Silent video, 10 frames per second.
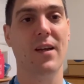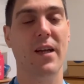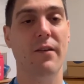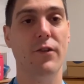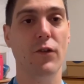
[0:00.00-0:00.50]

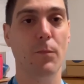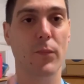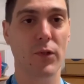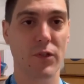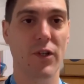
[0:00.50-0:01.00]
if you
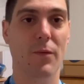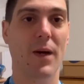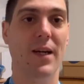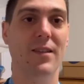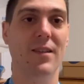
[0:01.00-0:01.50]
put your
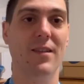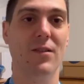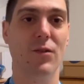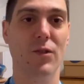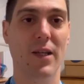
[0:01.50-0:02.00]
mind
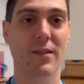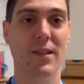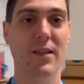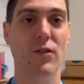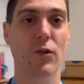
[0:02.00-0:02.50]
to
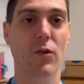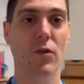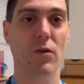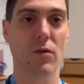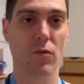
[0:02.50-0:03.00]
something, you
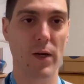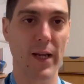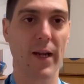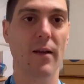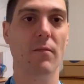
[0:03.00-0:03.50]

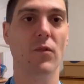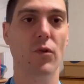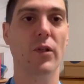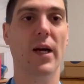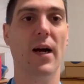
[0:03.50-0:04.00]
really do
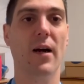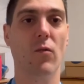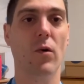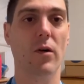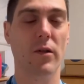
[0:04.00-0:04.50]
the hard
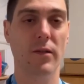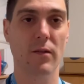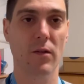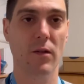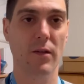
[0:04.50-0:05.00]
work.
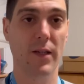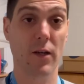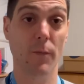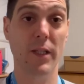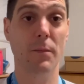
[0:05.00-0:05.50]
The
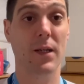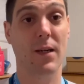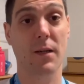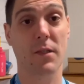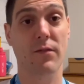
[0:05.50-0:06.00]
commitment
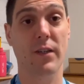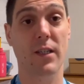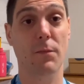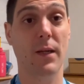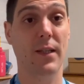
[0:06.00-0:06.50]
comes
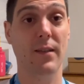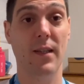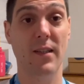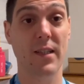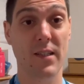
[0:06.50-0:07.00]
first, but then the
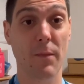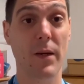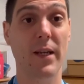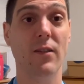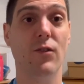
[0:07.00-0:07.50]

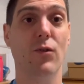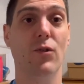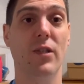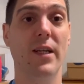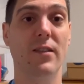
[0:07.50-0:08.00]
discipline to
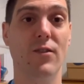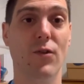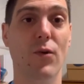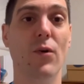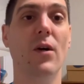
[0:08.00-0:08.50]
see it
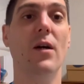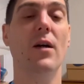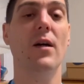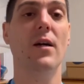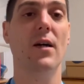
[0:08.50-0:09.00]
through
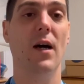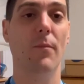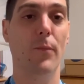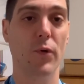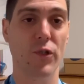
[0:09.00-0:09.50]

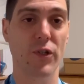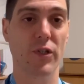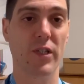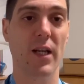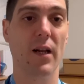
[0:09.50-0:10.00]
and push
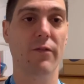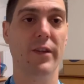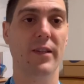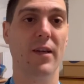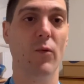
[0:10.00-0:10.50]
yourself
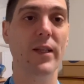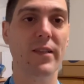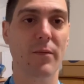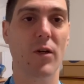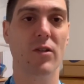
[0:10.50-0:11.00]
in the winter
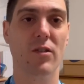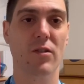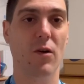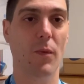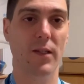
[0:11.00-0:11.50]
months,
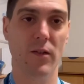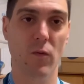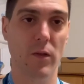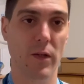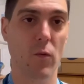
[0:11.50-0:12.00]
no matter
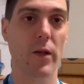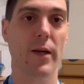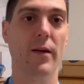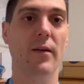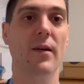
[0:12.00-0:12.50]
what the
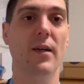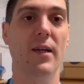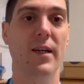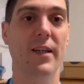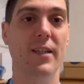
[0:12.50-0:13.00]
weather
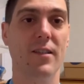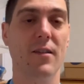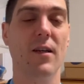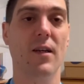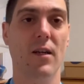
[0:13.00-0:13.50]
is,
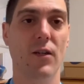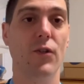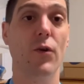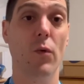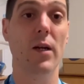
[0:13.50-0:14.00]

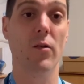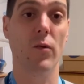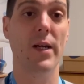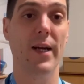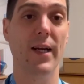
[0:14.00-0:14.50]
you will
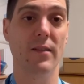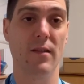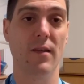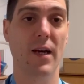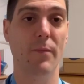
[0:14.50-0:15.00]
really get
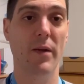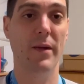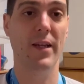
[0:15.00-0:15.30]
a PB.